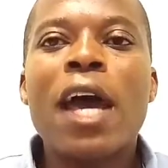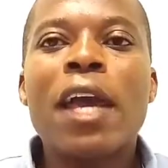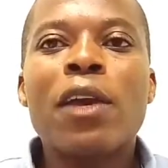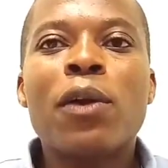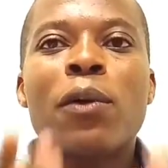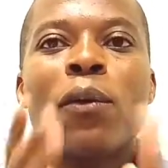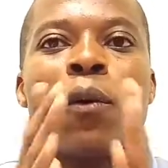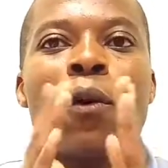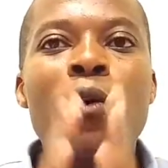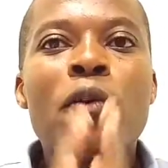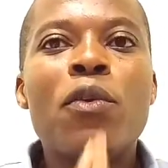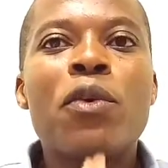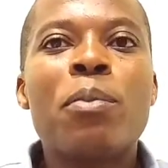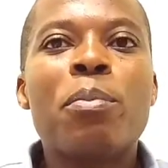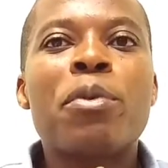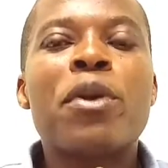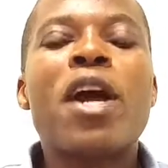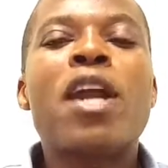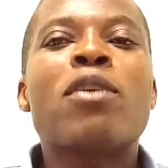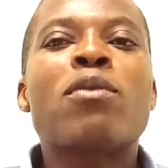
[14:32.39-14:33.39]
I
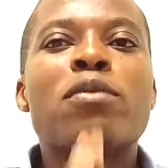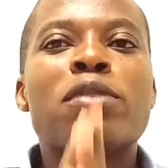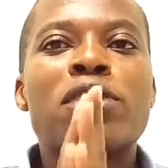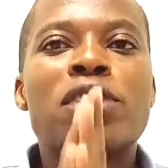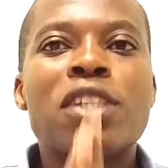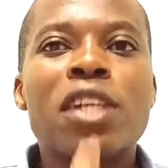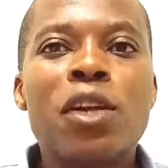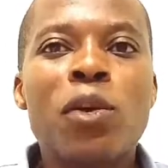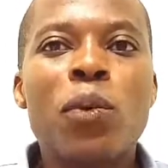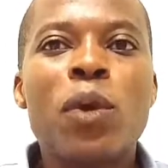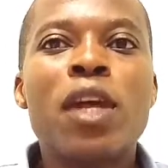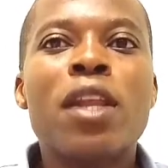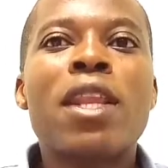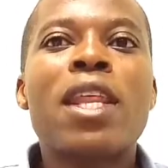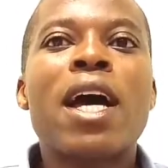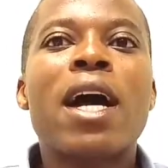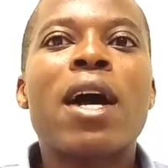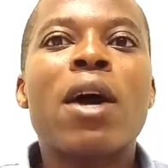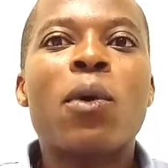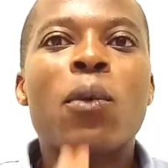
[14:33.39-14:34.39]
only plan to sell
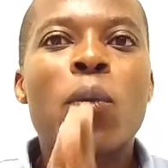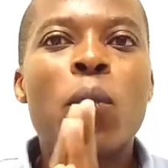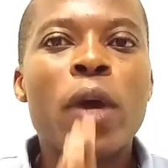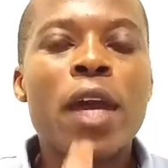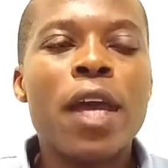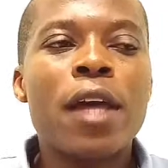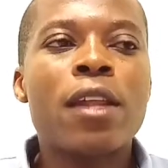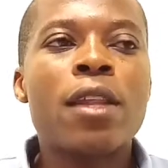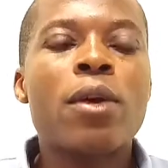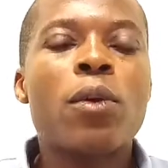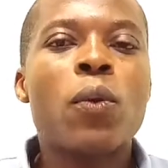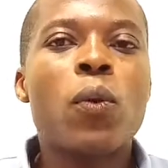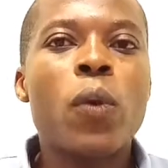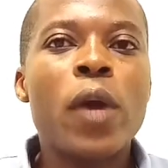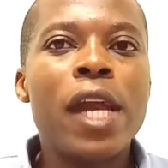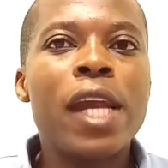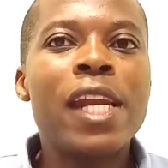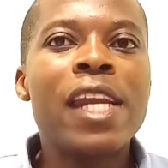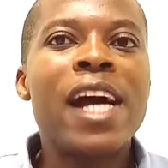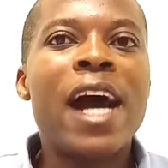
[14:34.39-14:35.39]

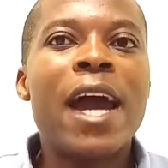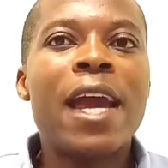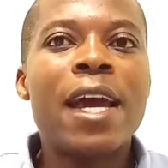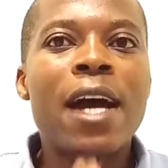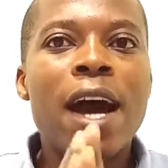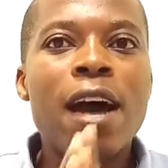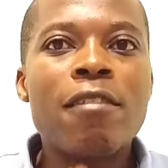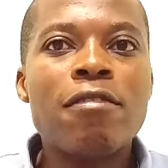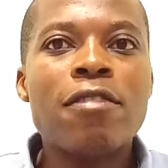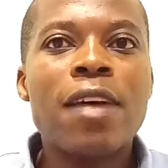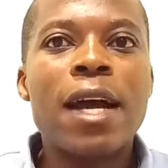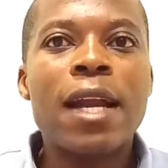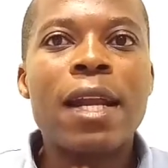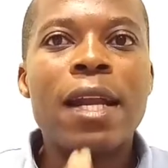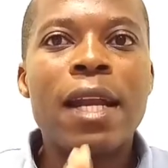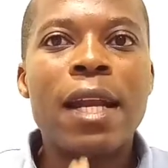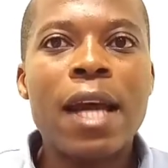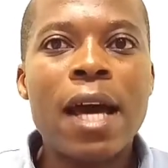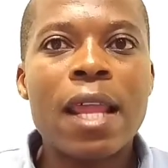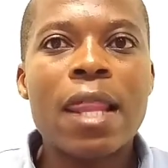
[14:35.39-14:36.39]
when I have
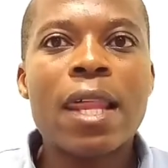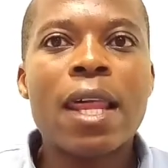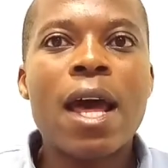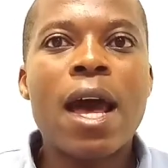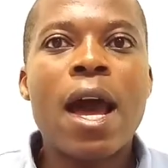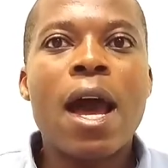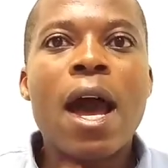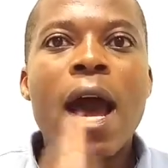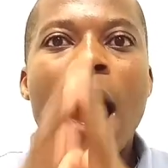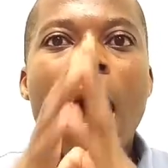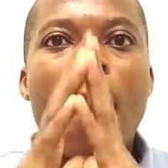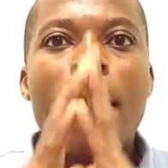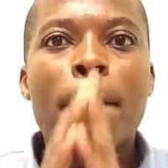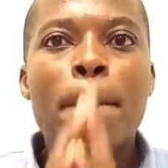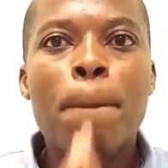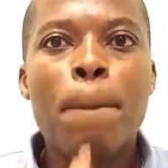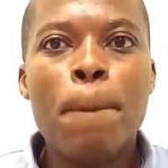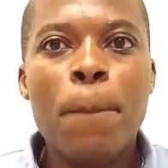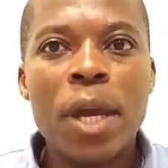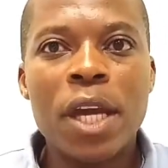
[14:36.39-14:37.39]
another
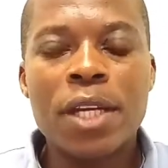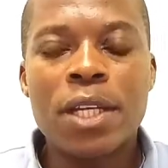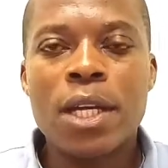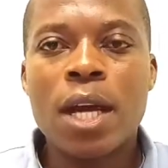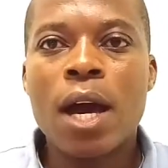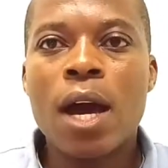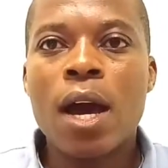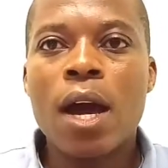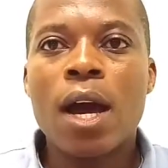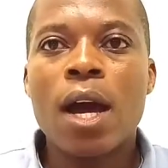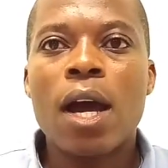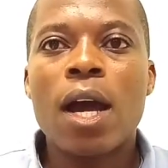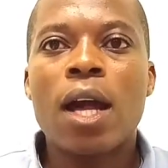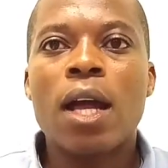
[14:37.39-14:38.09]
better